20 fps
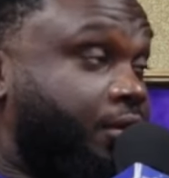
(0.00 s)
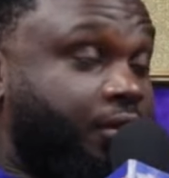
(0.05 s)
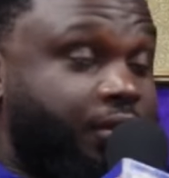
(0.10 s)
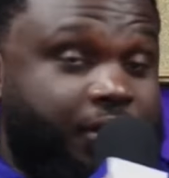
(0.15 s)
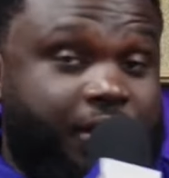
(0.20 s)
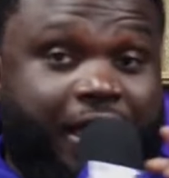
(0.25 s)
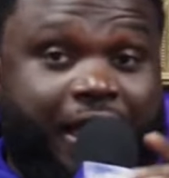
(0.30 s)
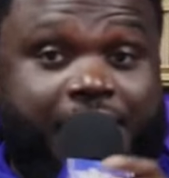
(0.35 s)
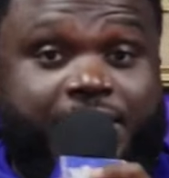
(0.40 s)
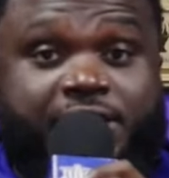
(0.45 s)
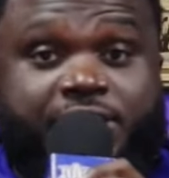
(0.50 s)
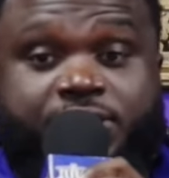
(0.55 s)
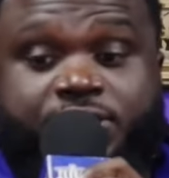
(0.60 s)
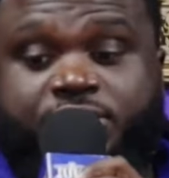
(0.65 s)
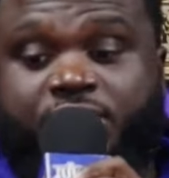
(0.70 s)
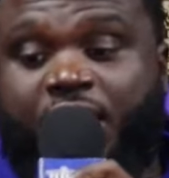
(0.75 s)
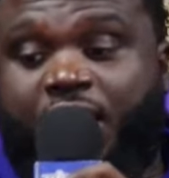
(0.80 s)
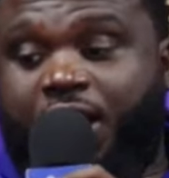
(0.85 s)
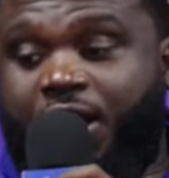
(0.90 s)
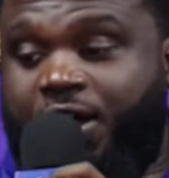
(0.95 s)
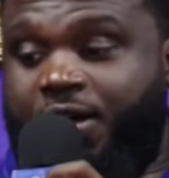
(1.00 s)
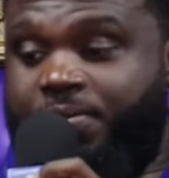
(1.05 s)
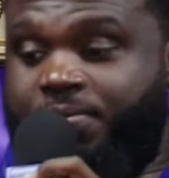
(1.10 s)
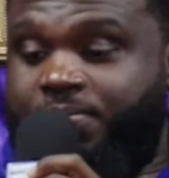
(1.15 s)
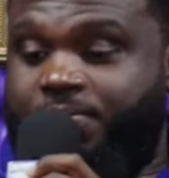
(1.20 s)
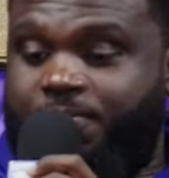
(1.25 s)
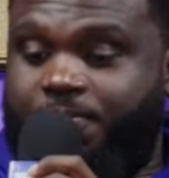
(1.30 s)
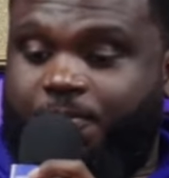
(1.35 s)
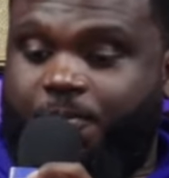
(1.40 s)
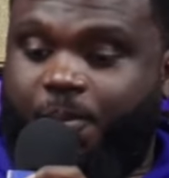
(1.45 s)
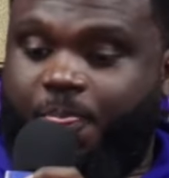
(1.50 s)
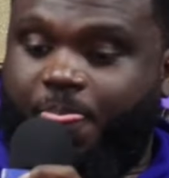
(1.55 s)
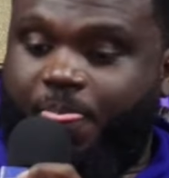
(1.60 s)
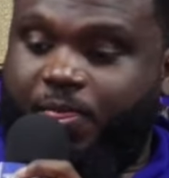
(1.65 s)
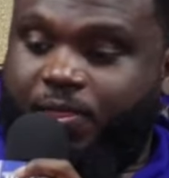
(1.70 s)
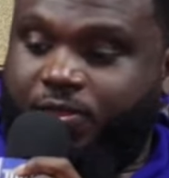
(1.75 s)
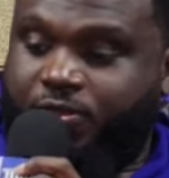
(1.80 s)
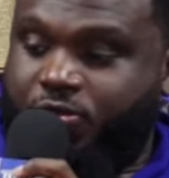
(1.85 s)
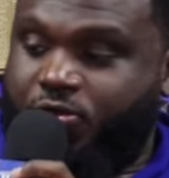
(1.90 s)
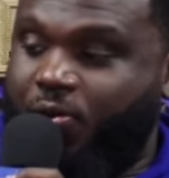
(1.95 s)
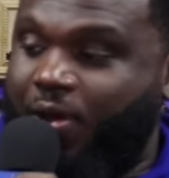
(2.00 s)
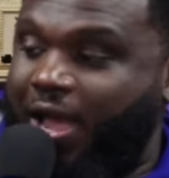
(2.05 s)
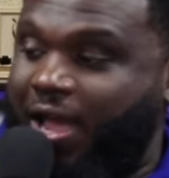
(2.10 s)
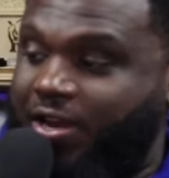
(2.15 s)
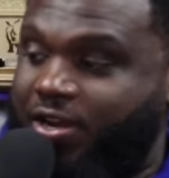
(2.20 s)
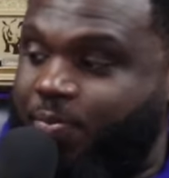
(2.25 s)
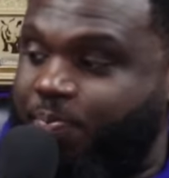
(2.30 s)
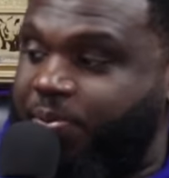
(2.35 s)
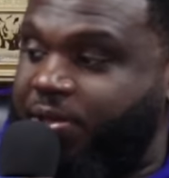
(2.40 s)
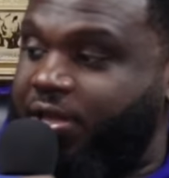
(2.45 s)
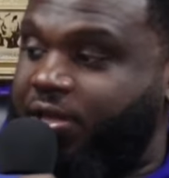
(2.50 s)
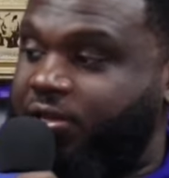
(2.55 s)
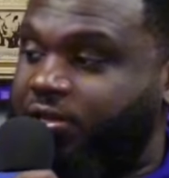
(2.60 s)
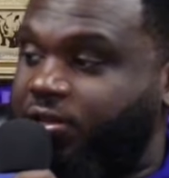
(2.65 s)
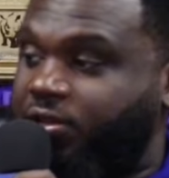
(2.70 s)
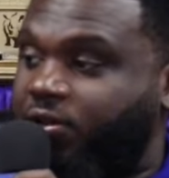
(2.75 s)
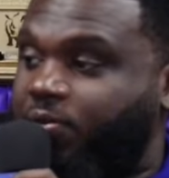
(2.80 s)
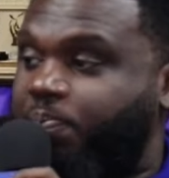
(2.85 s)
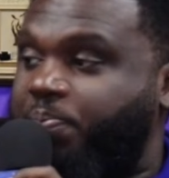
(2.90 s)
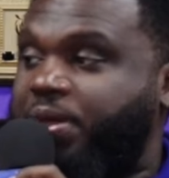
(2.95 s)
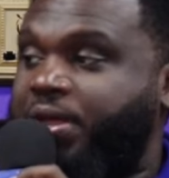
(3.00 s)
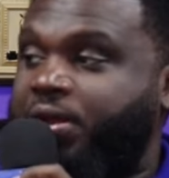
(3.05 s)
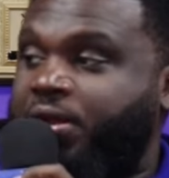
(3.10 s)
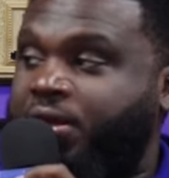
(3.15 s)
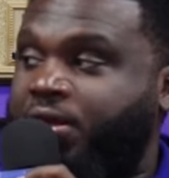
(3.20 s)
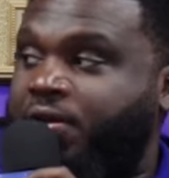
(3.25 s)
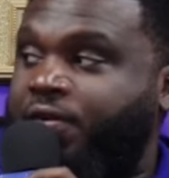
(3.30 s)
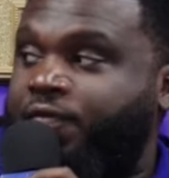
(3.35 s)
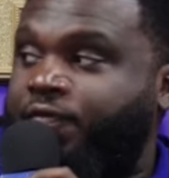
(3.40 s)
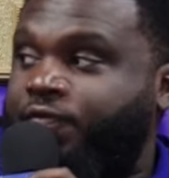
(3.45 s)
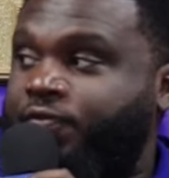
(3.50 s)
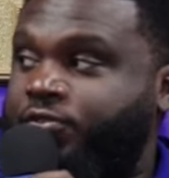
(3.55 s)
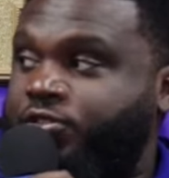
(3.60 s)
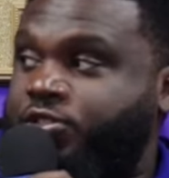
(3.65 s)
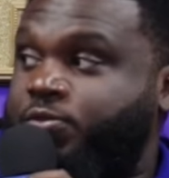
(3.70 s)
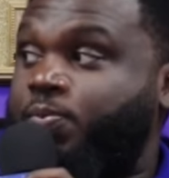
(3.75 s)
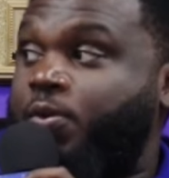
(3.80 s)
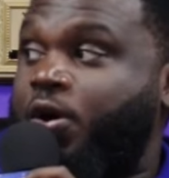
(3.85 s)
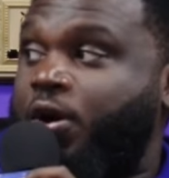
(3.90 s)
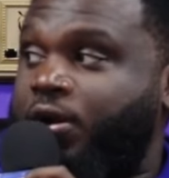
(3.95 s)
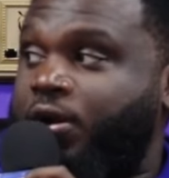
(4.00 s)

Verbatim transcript: at this job, you had to be a little bit of smart.